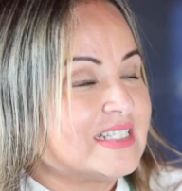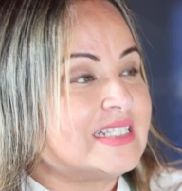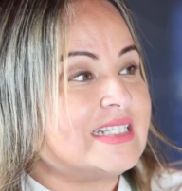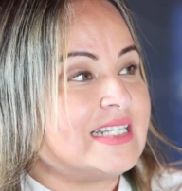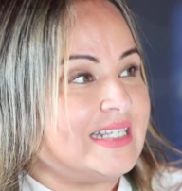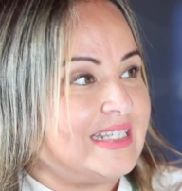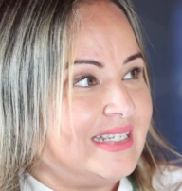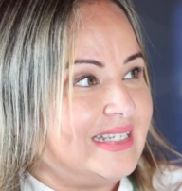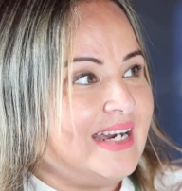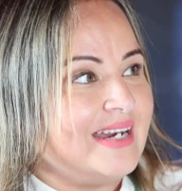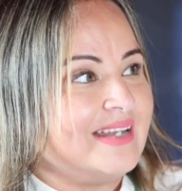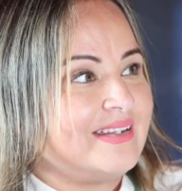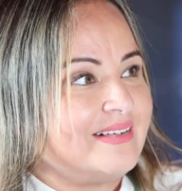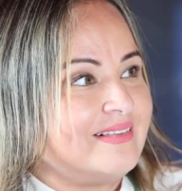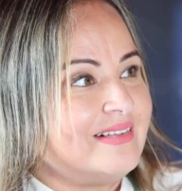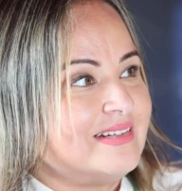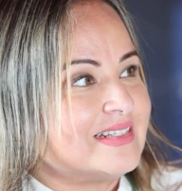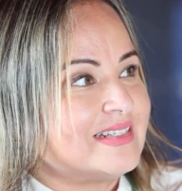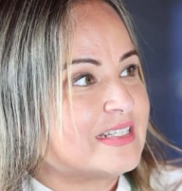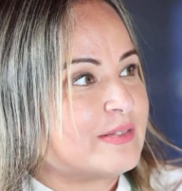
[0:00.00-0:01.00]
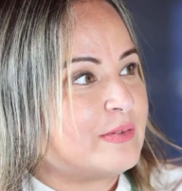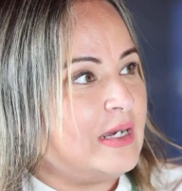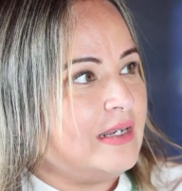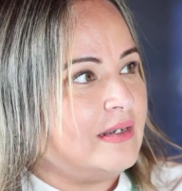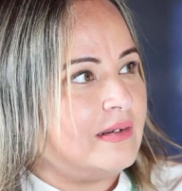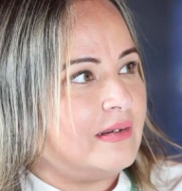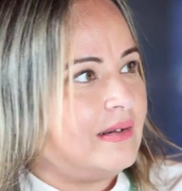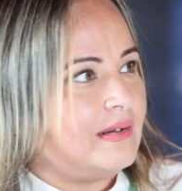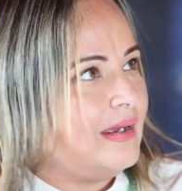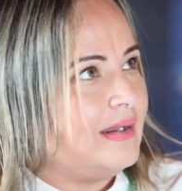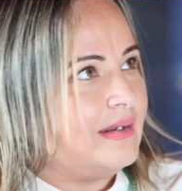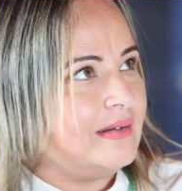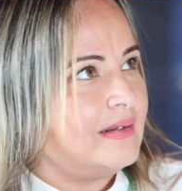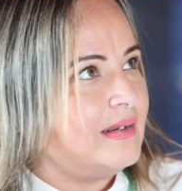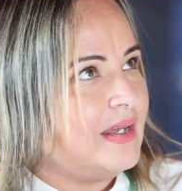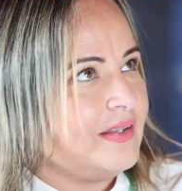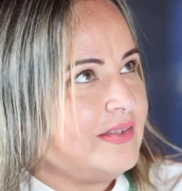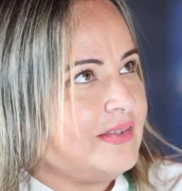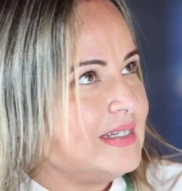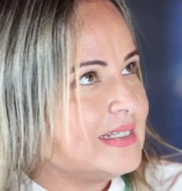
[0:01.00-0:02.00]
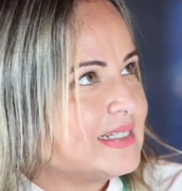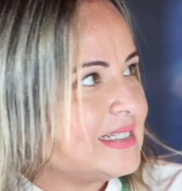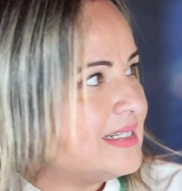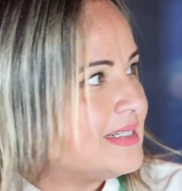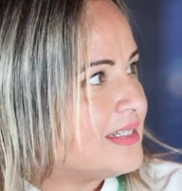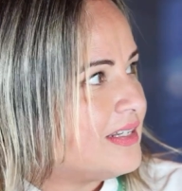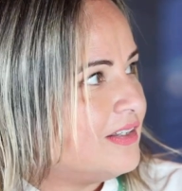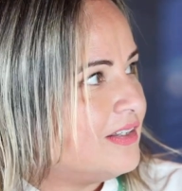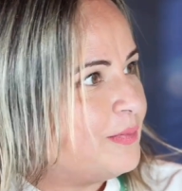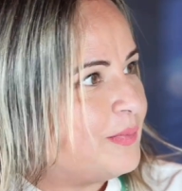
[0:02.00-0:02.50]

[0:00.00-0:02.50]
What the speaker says: There is, and nothing stays on the